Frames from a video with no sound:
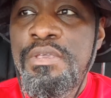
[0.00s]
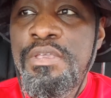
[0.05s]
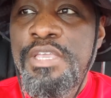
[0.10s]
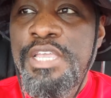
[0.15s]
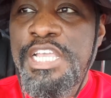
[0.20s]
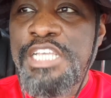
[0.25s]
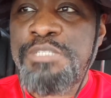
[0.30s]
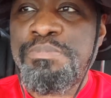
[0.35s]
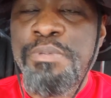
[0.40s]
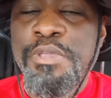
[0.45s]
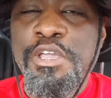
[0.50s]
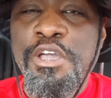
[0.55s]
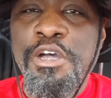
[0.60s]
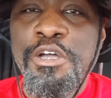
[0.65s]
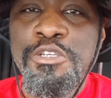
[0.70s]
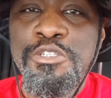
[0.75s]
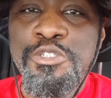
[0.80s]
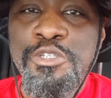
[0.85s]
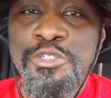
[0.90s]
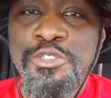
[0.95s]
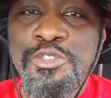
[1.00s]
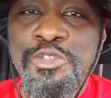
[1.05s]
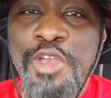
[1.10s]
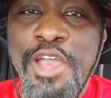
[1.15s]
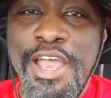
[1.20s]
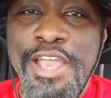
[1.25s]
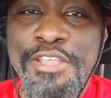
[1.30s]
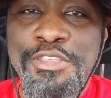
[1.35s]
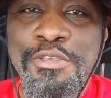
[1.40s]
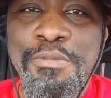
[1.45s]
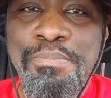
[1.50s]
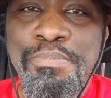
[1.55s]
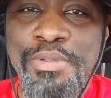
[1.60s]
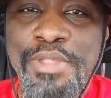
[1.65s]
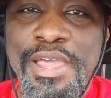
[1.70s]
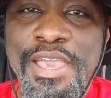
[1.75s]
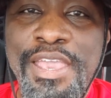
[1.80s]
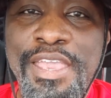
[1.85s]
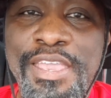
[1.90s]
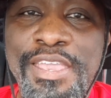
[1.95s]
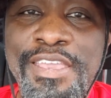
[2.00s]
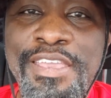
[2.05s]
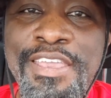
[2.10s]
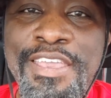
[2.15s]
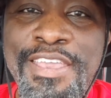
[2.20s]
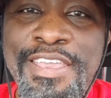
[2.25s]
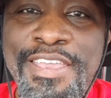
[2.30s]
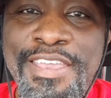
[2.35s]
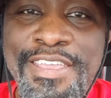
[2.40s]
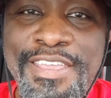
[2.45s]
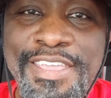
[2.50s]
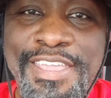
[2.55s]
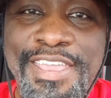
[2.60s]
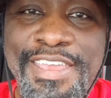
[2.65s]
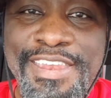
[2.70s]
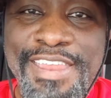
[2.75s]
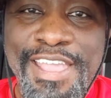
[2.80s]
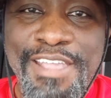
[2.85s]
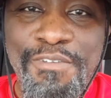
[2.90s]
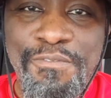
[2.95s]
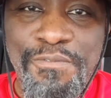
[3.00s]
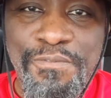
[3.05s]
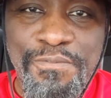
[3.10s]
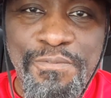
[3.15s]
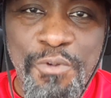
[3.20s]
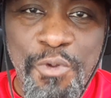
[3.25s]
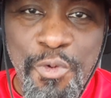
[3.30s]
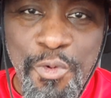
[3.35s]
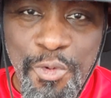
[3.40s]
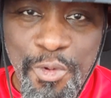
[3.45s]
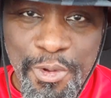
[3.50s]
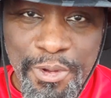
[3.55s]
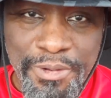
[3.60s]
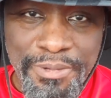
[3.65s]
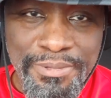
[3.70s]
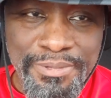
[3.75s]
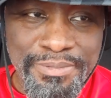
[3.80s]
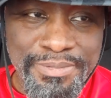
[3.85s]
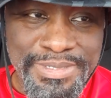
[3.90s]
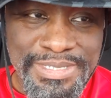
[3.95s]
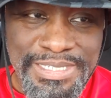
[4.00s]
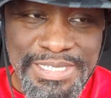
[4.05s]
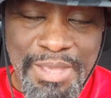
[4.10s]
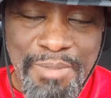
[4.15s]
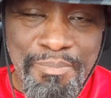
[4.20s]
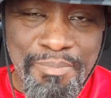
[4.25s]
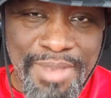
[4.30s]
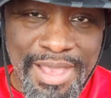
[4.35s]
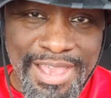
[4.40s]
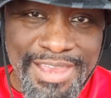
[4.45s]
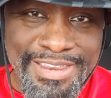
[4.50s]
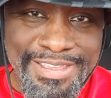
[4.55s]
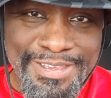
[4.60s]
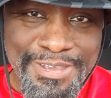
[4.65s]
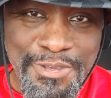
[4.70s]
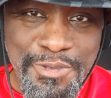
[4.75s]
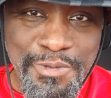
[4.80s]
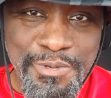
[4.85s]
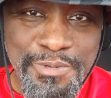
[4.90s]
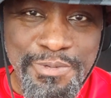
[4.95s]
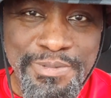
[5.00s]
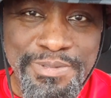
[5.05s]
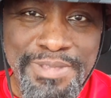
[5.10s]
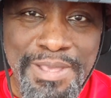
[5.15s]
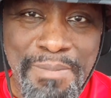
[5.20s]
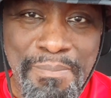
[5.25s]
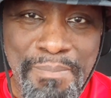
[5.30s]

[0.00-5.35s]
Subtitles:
It's because you're trying to play Connect Four with somebody who's a